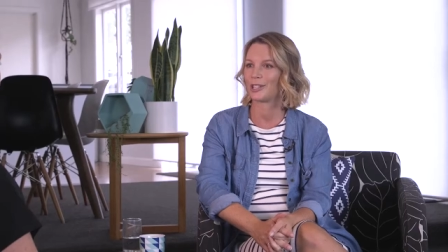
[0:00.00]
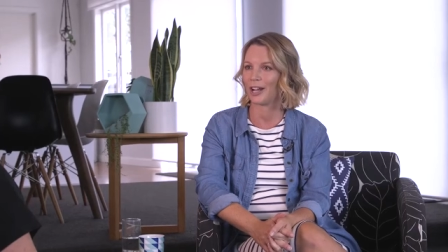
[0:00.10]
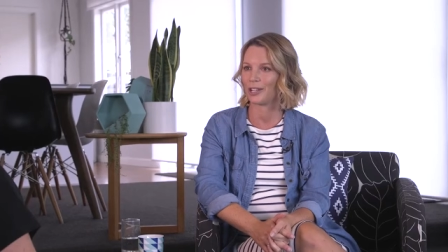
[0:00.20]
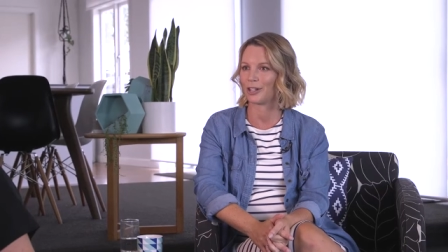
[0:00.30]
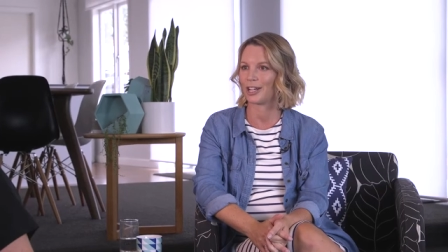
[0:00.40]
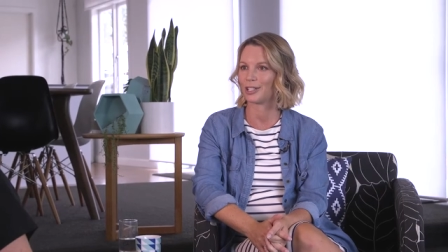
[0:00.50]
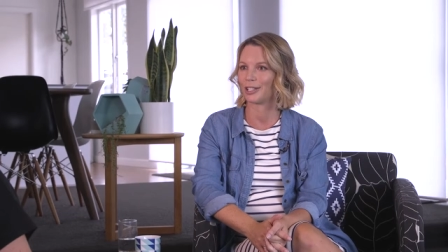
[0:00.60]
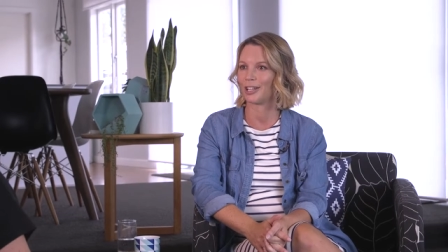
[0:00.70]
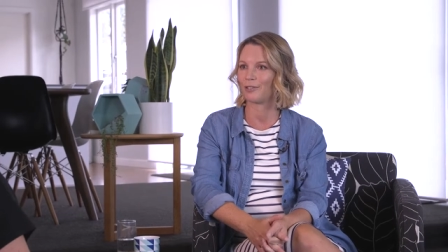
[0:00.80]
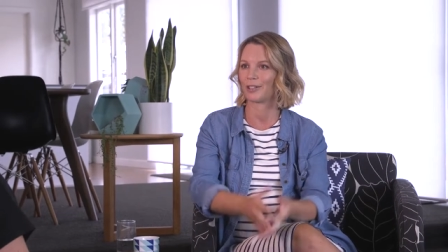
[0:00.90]
the
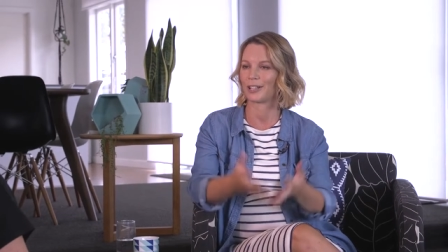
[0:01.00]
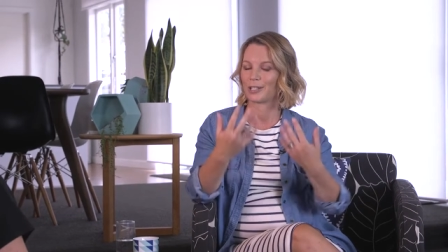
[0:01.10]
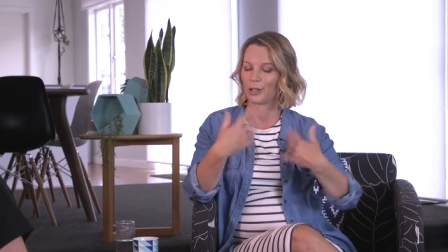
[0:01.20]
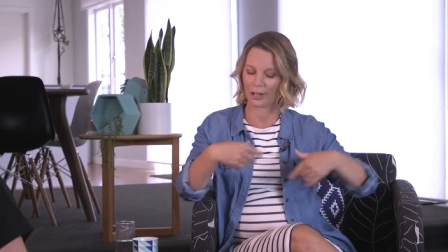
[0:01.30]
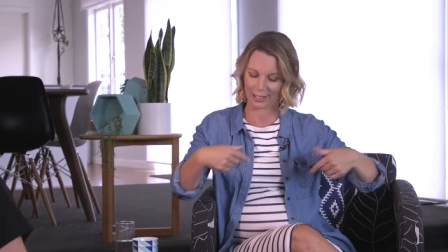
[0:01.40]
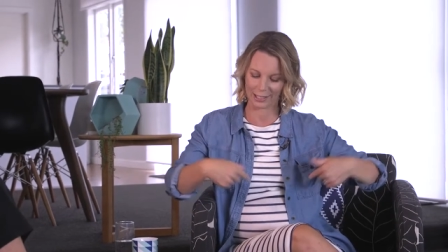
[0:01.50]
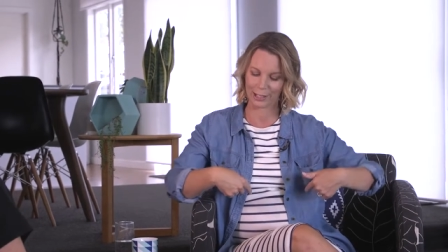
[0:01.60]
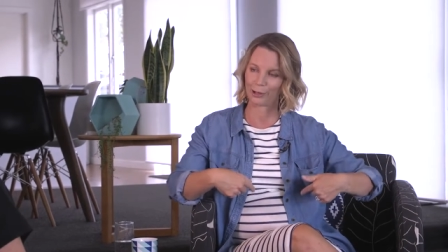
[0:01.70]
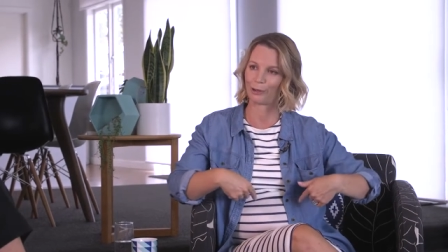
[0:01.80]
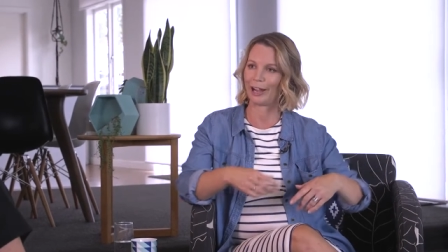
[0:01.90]
hydration, everything's going
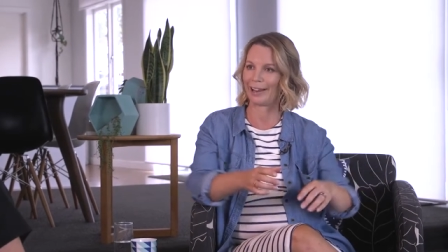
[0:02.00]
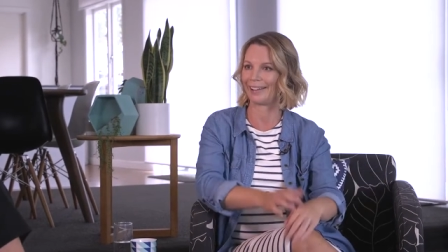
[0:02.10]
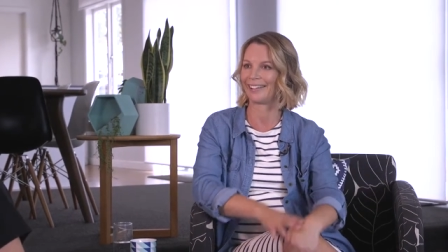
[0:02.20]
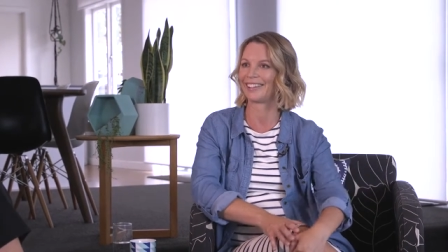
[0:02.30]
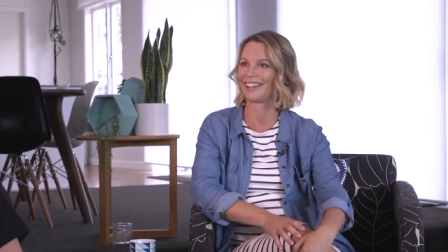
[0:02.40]
into creating